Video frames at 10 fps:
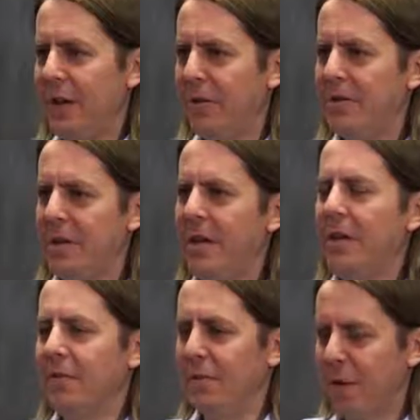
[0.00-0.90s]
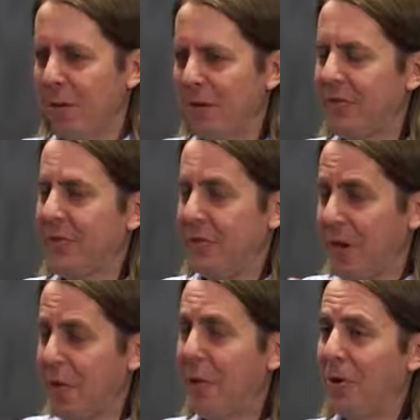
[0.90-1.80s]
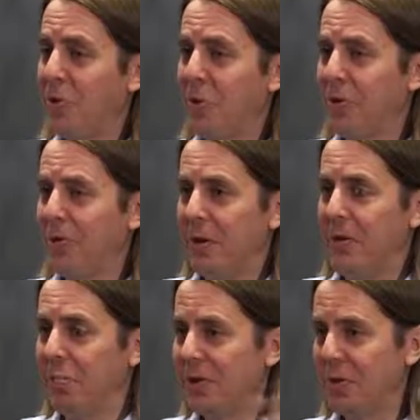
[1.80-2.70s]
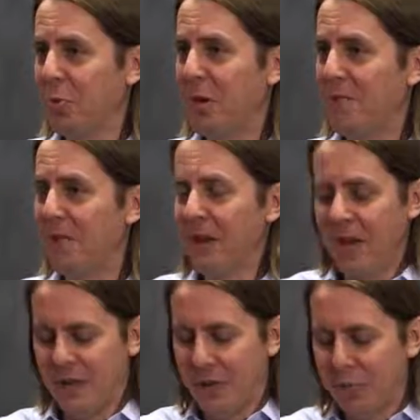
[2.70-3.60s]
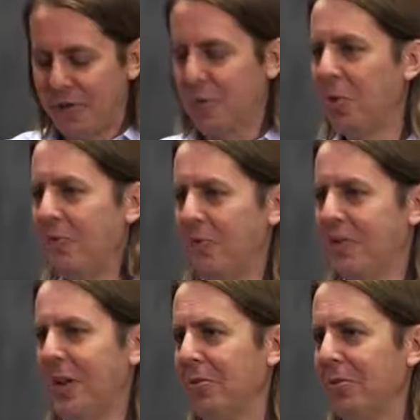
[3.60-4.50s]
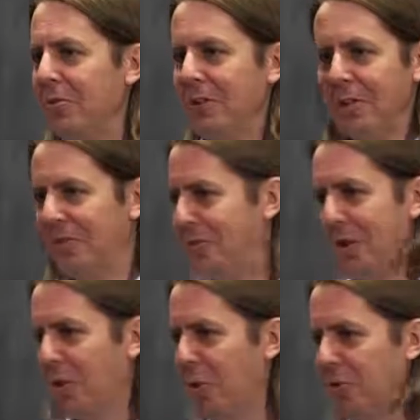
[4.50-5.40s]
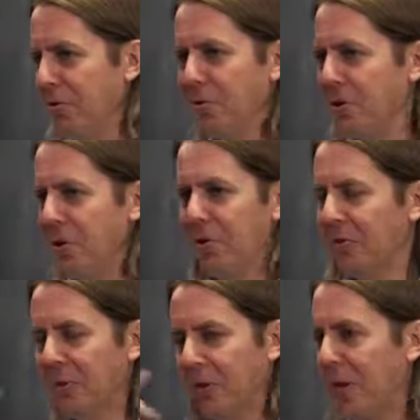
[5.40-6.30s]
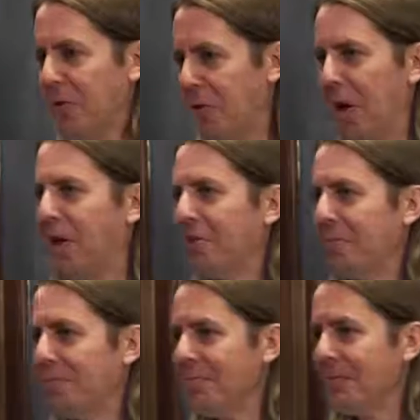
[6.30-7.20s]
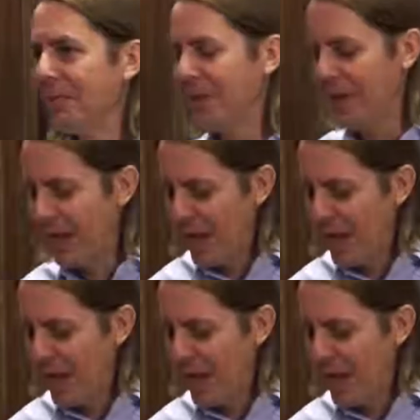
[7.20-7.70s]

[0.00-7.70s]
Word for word: That energy vibrates the air molecules, creates a pressure wave, and that pressure wave is sound. And it's there whether your ear is there to hear it or not. Okay?